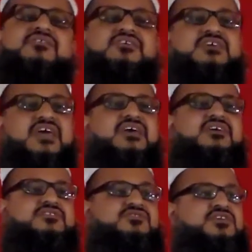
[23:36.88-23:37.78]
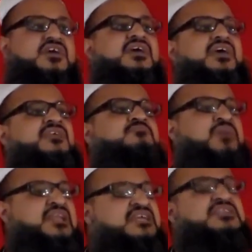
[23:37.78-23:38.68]
are engaged in
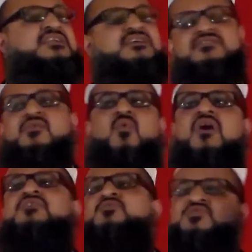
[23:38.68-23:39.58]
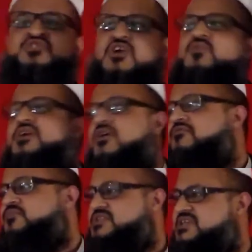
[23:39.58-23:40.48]
belittling the one who's showing
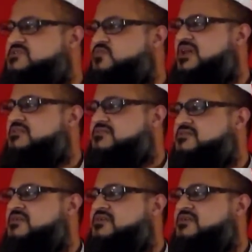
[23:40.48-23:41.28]
off with his wealth.